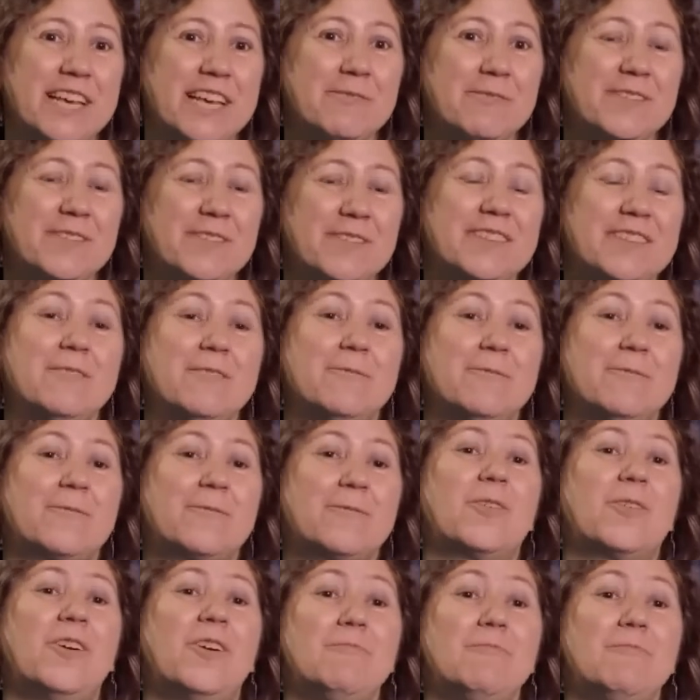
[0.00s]
waves
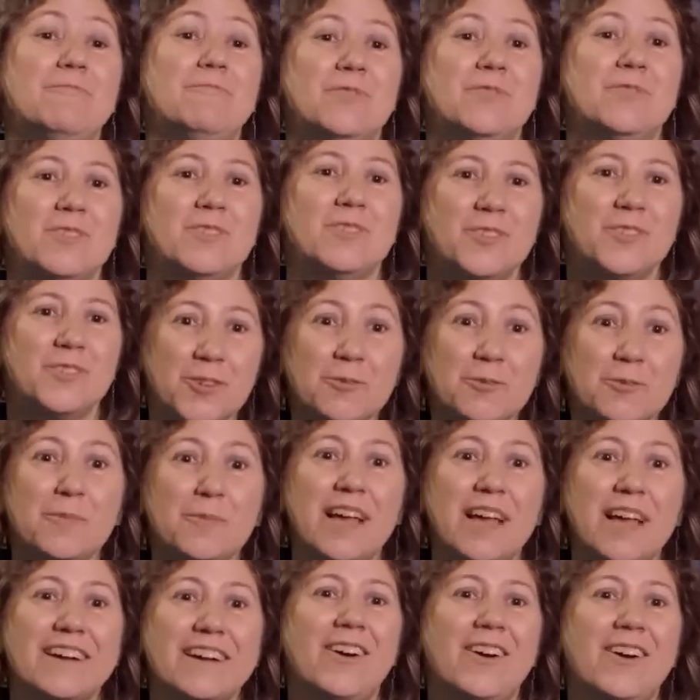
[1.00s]
from two
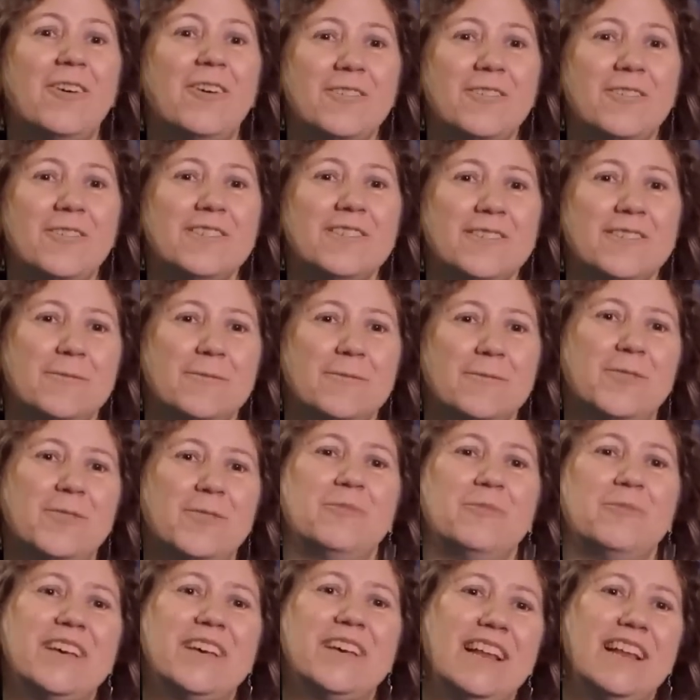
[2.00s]
black holes
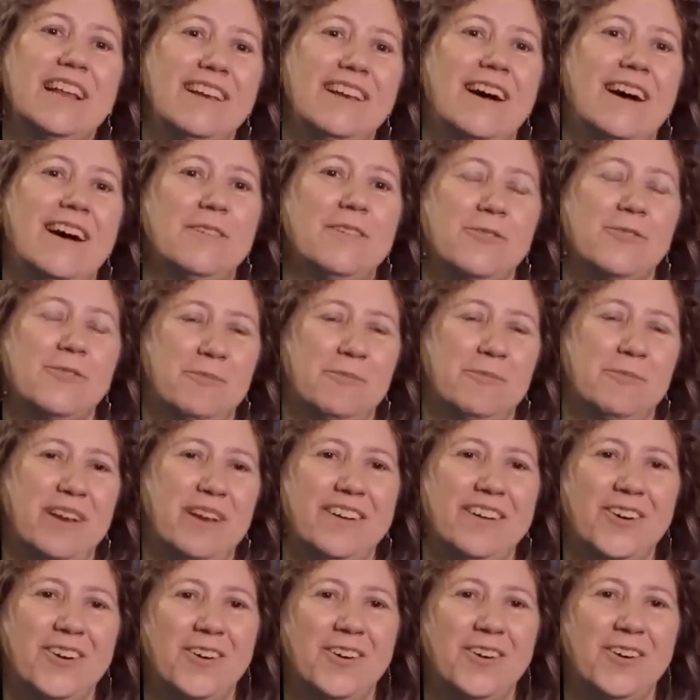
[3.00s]
forming a larger
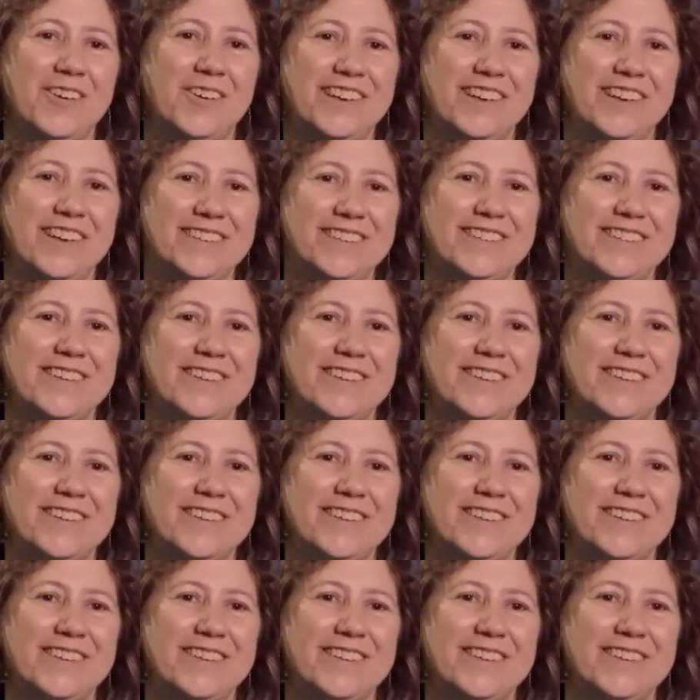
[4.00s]
black hole.